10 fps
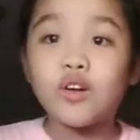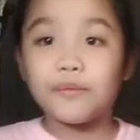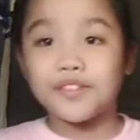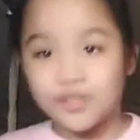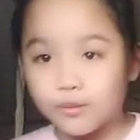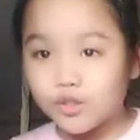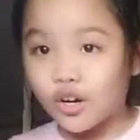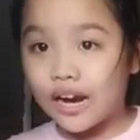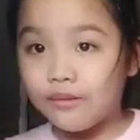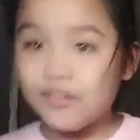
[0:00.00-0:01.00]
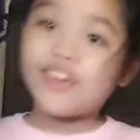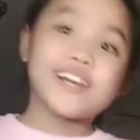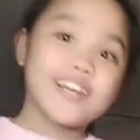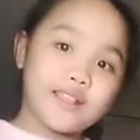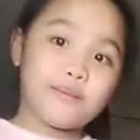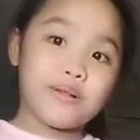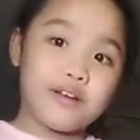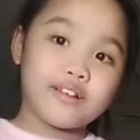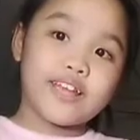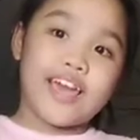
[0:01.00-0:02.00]
and please subscribe, click the bell
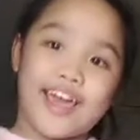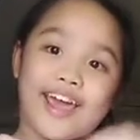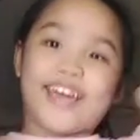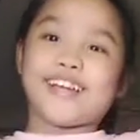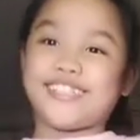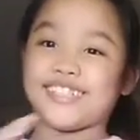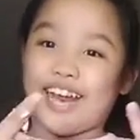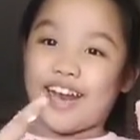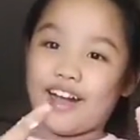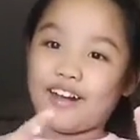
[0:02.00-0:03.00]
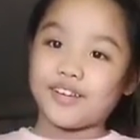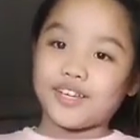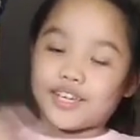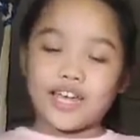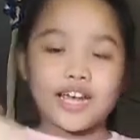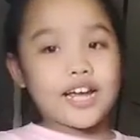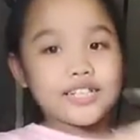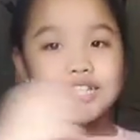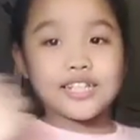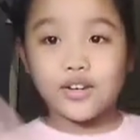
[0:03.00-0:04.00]
button and share. Okay
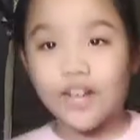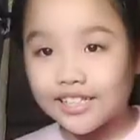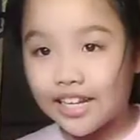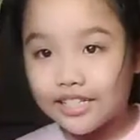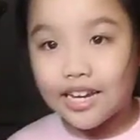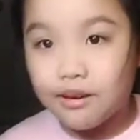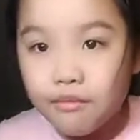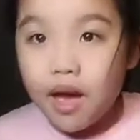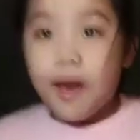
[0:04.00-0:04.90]
guys, and see you guys next time.